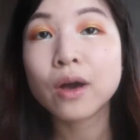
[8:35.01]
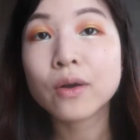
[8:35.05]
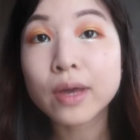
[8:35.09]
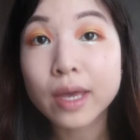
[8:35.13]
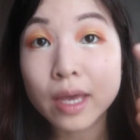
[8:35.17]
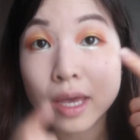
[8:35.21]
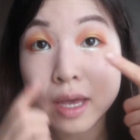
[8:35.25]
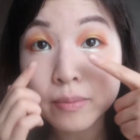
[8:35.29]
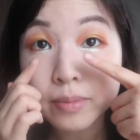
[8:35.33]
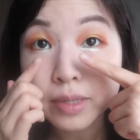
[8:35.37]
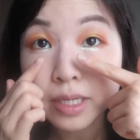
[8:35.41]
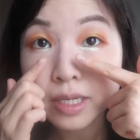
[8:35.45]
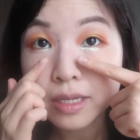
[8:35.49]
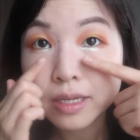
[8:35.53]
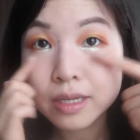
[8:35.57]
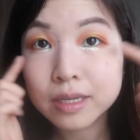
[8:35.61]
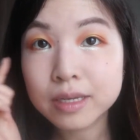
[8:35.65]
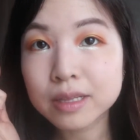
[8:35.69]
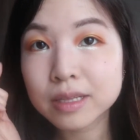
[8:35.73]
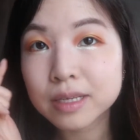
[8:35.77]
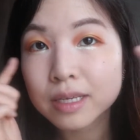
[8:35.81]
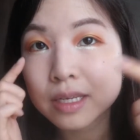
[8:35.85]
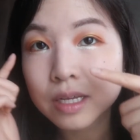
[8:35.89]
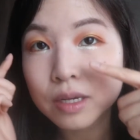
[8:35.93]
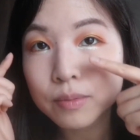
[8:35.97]
Okay, I'm gonna
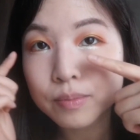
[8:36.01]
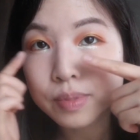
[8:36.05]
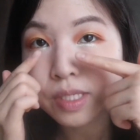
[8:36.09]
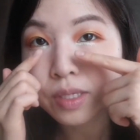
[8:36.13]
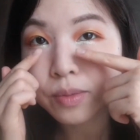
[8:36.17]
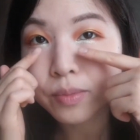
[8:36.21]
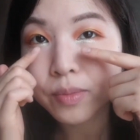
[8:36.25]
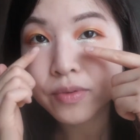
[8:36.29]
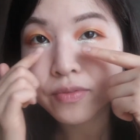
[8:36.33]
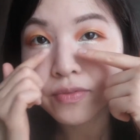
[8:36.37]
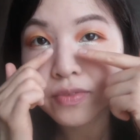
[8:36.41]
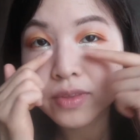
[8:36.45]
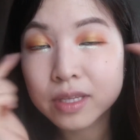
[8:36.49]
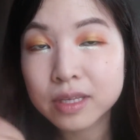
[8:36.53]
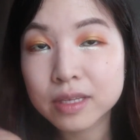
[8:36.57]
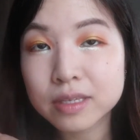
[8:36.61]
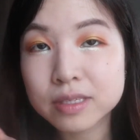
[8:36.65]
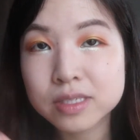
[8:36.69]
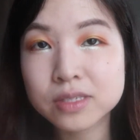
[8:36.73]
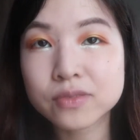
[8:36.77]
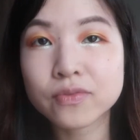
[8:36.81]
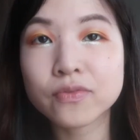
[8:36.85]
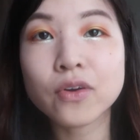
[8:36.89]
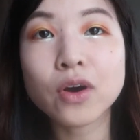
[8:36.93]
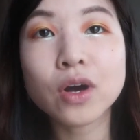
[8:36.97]
clean up some of
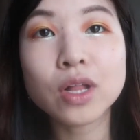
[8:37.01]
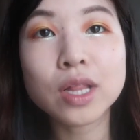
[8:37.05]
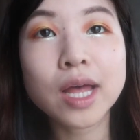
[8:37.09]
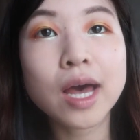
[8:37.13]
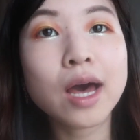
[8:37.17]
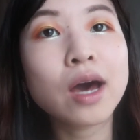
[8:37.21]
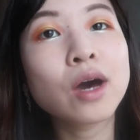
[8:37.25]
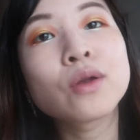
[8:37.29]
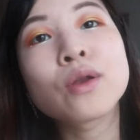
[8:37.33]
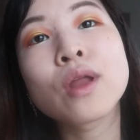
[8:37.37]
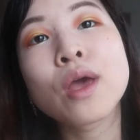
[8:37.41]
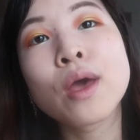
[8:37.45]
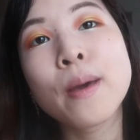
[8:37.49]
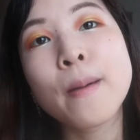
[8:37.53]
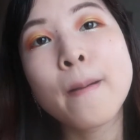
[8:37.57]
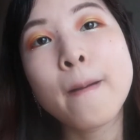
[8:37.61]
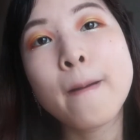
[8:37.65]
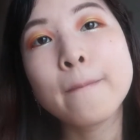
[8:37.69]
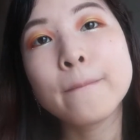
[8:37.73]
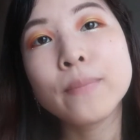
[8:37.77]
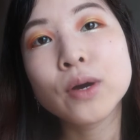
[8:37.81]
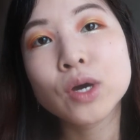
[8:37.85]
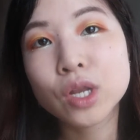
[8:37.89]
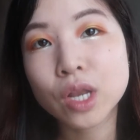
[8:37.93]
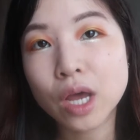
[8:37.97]
this fallout,
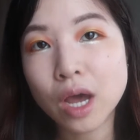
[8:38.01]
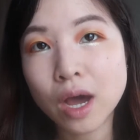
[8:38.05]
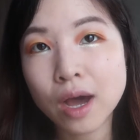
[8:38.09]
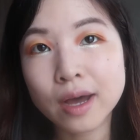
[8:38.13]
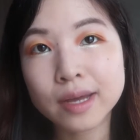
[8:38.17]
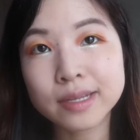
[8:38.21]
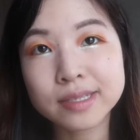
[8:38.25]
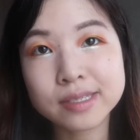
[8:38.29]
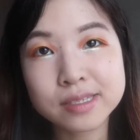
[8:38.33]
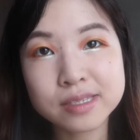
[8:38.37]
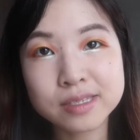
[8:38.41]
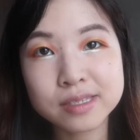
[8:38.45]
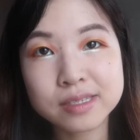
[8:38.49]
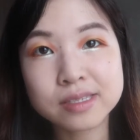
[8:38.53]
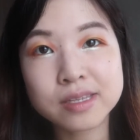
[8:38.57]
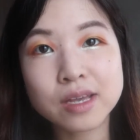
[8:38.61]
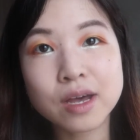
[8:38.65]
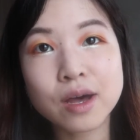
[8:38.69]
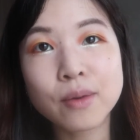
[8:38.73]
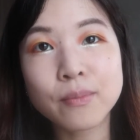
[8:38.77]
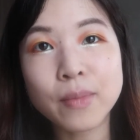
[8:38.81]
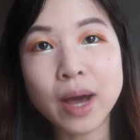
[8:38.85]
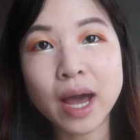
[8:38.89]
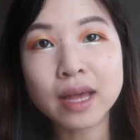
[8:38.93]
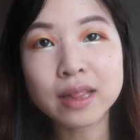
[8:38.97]
put on
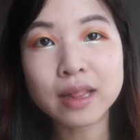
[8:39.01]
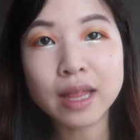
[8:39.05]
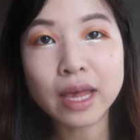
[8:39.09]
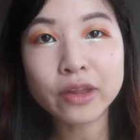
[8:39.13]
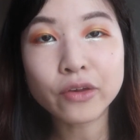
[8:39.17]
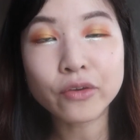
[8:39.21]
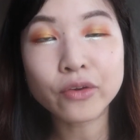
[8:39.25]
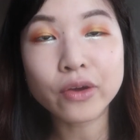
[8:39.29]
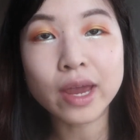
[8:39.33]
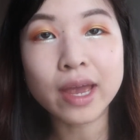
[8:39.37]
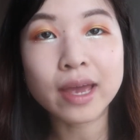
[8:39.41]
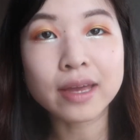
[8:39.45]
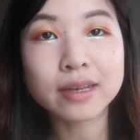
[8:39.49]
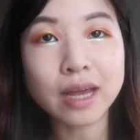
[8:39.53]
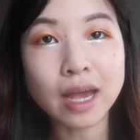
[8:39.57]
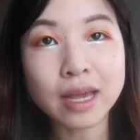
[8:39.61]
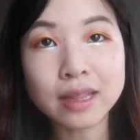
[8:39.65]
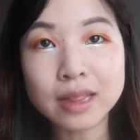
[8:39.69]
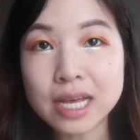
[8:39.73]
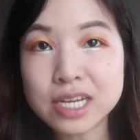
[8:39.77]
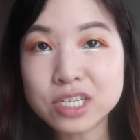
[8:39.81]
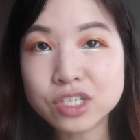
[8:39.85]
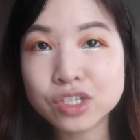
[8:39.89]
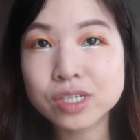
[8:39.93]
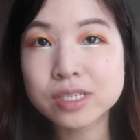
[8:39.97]
some eyeliner and
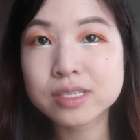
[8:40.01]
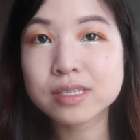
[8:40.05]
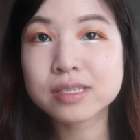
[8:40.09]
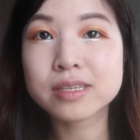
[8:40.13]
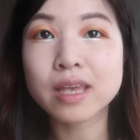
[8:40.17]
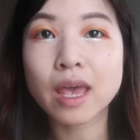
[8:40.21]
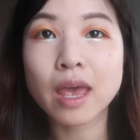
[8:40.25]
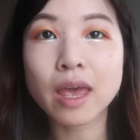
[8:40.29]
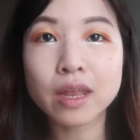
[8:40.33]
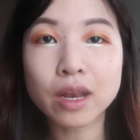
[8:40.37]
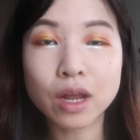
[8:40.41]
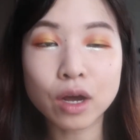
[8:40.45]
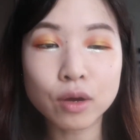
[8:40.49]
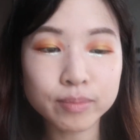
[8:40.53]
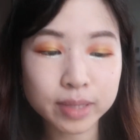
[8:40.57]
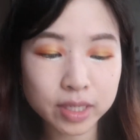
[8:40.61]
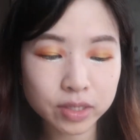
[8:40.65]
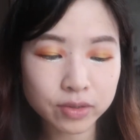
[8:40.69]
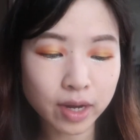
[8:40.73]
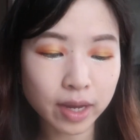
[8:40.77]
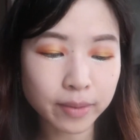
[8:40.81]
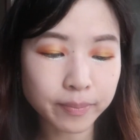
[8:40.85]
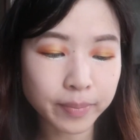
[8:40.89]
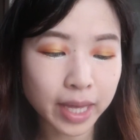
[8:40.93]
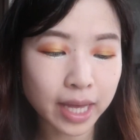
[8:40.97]
eyelashes, and I'll be
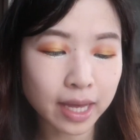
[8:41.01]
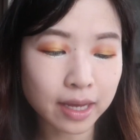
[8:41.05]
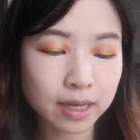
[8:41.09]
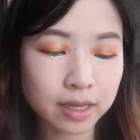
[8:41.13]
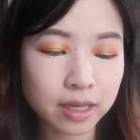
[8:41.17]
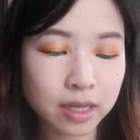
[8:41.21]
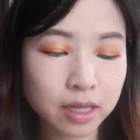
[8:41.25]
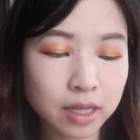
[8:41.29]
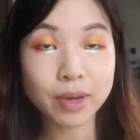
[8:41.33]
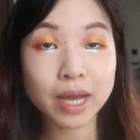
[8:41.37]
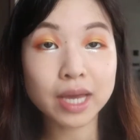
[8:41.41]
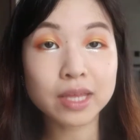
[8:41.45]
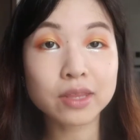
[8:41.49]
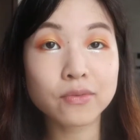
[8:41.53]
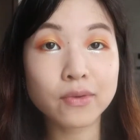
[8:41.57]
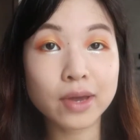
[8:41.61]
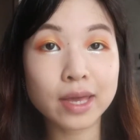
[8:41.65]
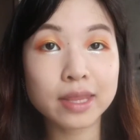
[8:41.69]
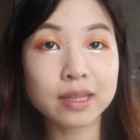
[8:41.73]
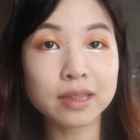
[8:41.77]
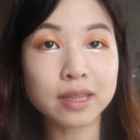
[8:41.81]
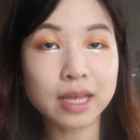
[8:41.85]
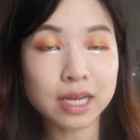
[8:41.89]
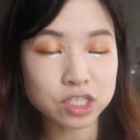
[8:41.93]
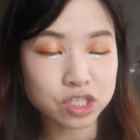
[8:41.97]
right back. By the way,
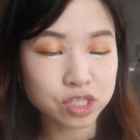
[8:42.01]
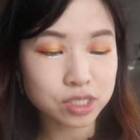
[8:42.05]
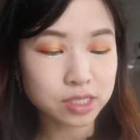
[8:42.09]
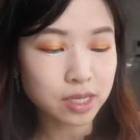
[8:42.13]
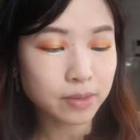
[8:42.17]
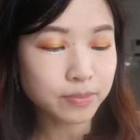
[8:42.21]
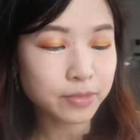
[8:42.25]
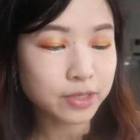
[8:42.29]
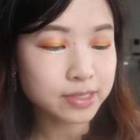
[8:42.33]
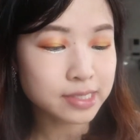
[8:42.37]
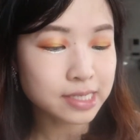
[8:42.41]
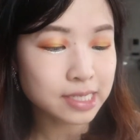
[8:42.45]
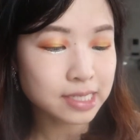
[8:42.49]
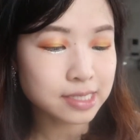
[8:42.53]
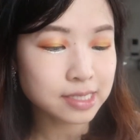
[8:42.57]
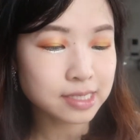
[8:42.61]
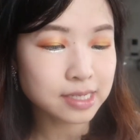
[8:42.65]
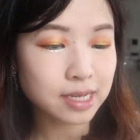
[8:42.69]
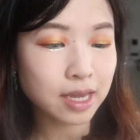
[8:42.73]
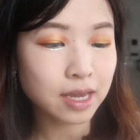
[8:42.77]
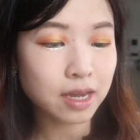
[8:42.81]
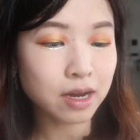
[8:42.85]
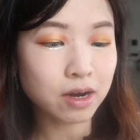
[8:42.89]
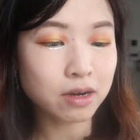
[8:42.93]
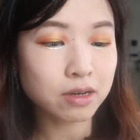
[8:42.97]
the lashes I'm using
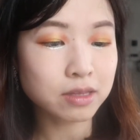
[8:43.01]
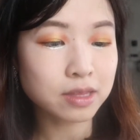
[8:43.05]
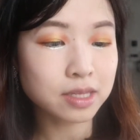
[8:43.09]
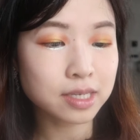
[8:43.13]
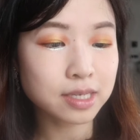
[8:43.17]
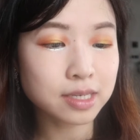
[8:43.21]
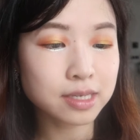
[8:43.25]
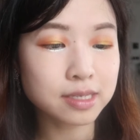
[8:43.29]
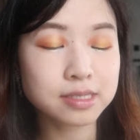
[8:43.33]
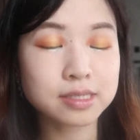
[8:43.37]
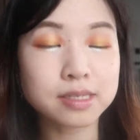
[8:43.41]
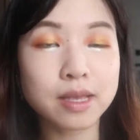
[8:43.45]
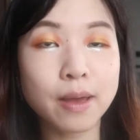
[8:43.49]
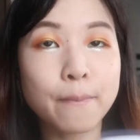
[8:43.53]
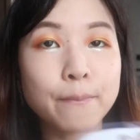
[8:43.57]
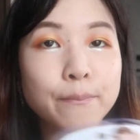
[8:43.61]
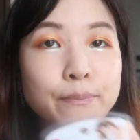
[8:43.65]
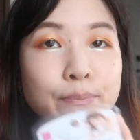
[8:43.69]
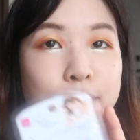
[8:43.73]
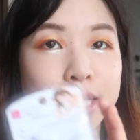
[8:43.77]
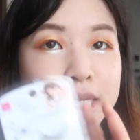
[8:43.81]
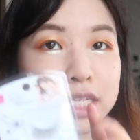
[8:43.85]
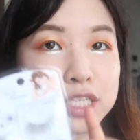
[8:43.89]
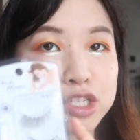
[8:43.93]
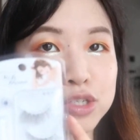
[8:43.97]
today are these
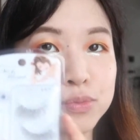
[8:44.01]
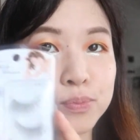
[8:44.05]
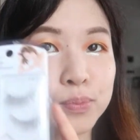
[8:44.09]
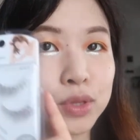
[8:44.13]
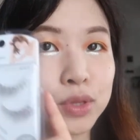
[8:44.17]
Miche